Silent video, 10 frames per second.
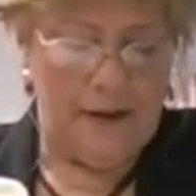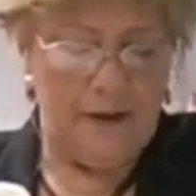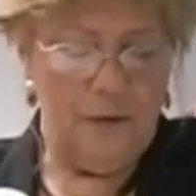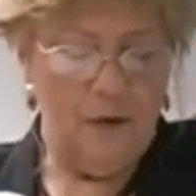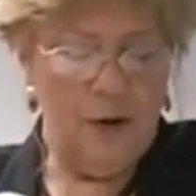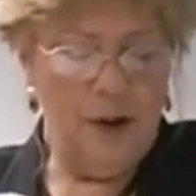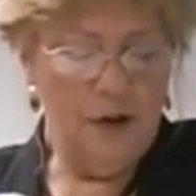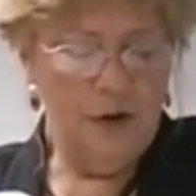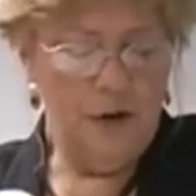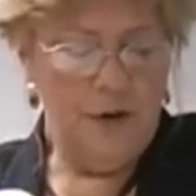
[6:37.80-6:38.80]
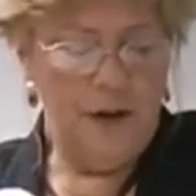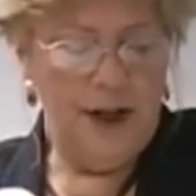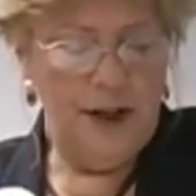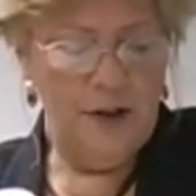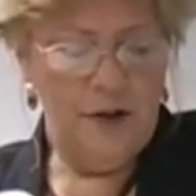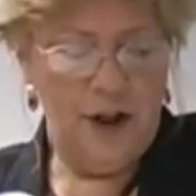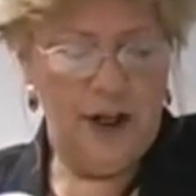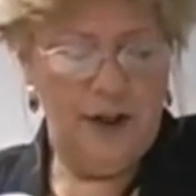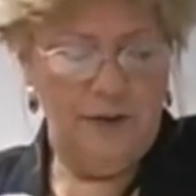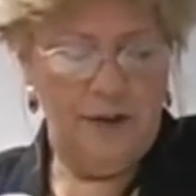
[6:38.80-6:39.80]
Some structures of the hair
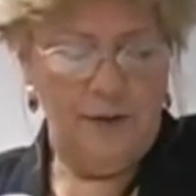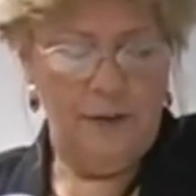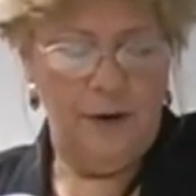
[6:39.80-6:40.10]
shaft.